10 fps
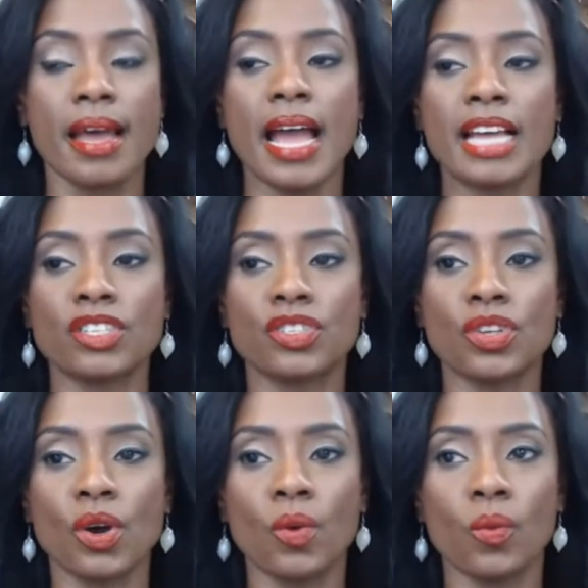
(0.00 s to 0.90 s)
And
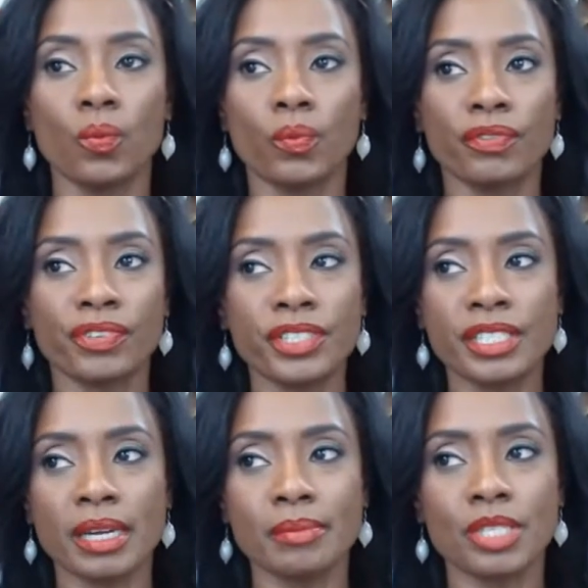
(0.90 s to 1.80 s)
so the first
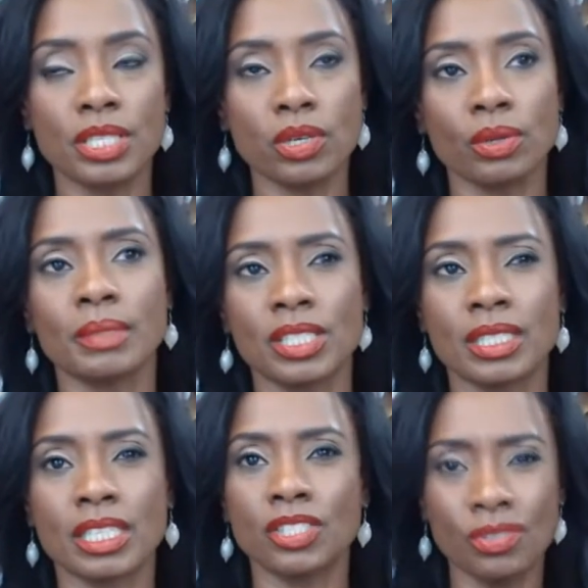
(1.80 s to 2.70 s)
time she told me, she
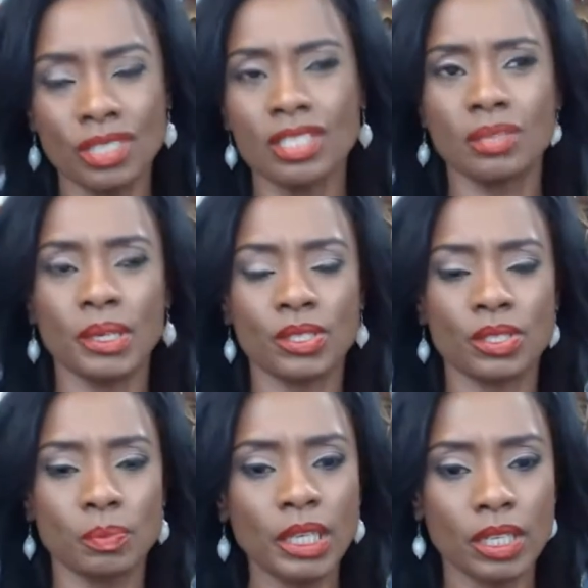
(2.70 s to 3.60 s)
says, you need to be a
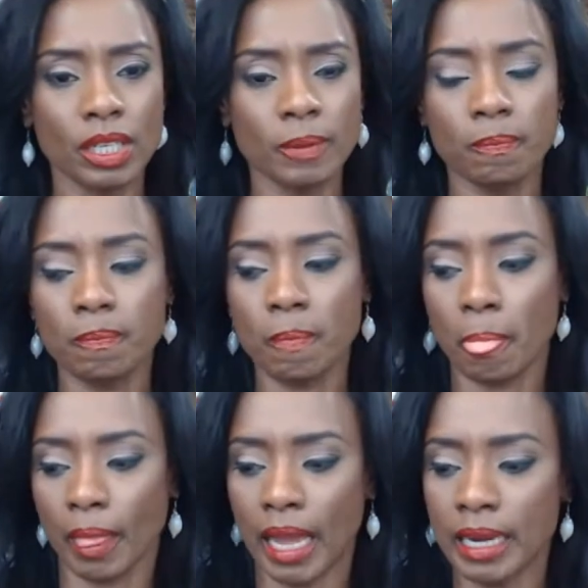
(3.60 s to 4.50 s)
speaker.
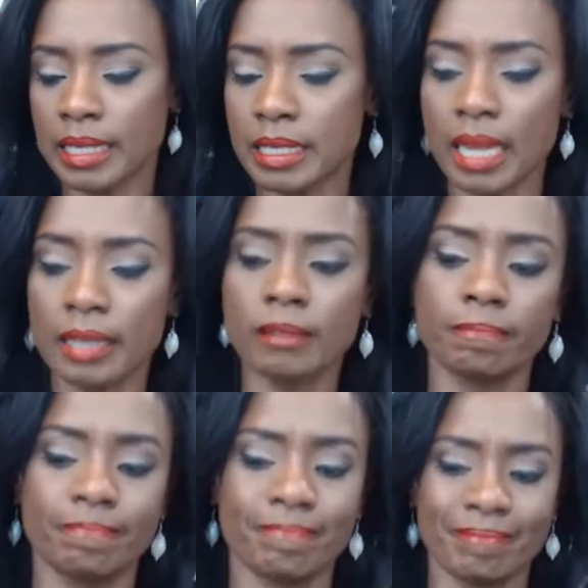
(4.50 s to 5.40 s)
And I said,
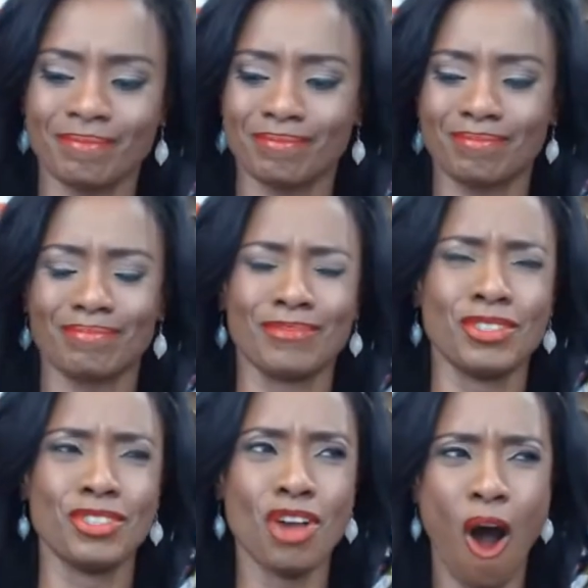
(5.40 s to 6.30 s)

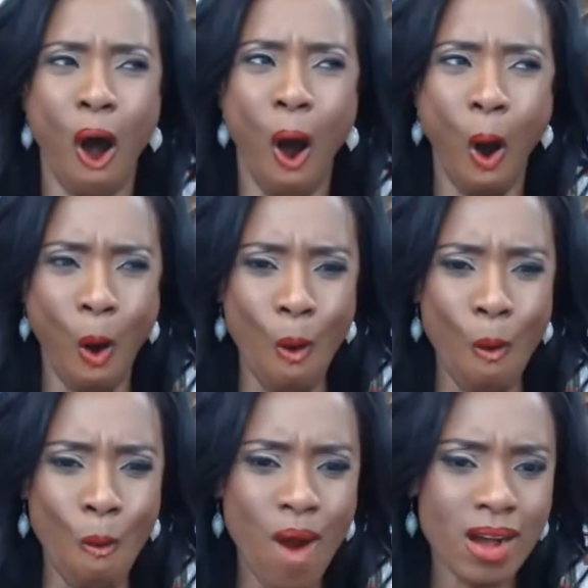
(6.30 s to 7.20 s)

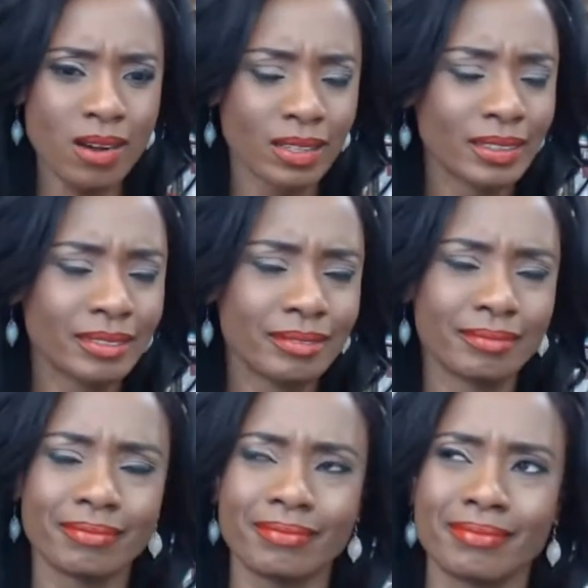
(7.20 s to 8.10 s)
no,
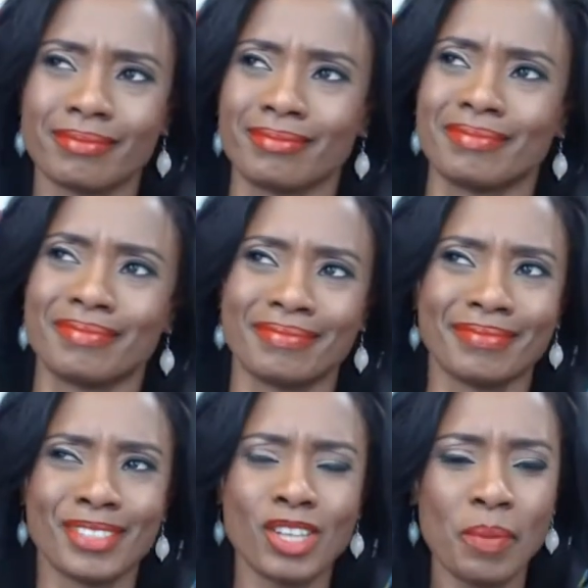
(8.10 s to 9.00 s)

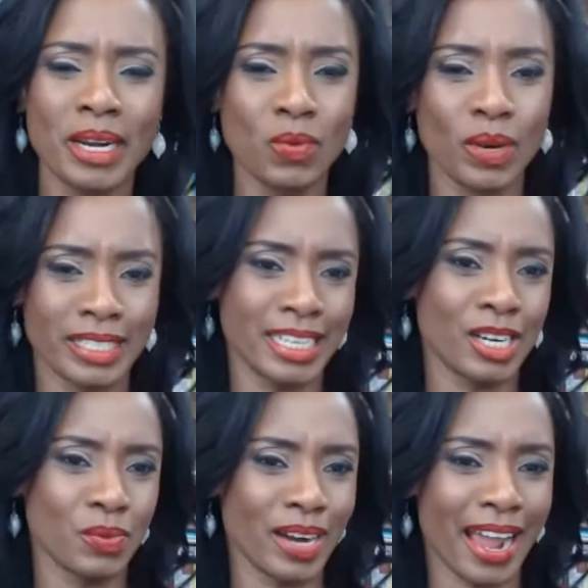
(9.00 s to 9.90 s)
nobody wants to
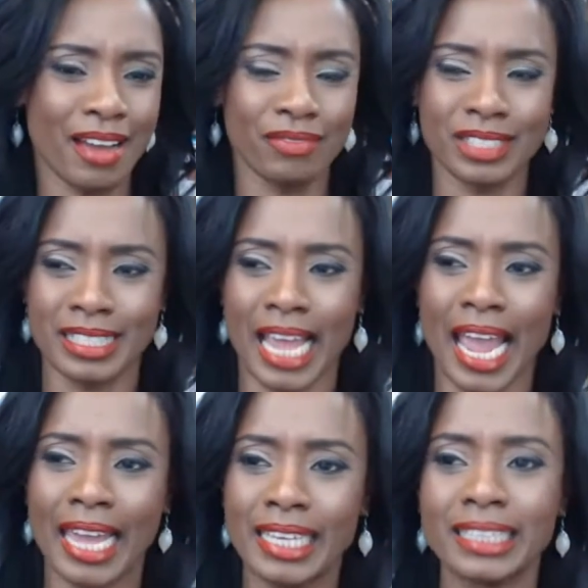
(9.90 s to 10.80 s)
hear what I have to
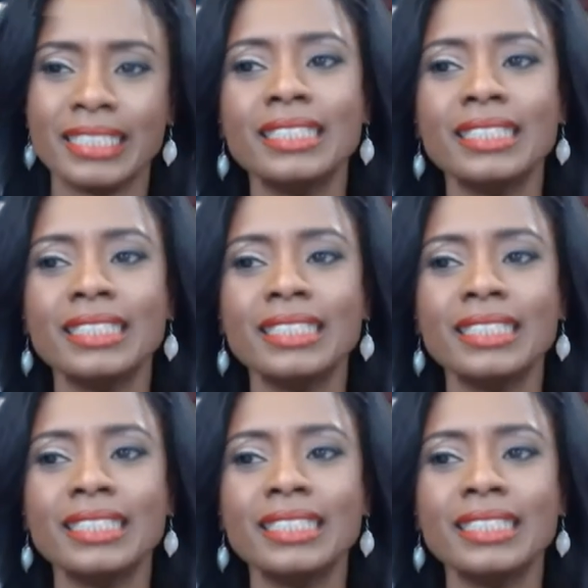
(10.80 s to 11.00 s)
say.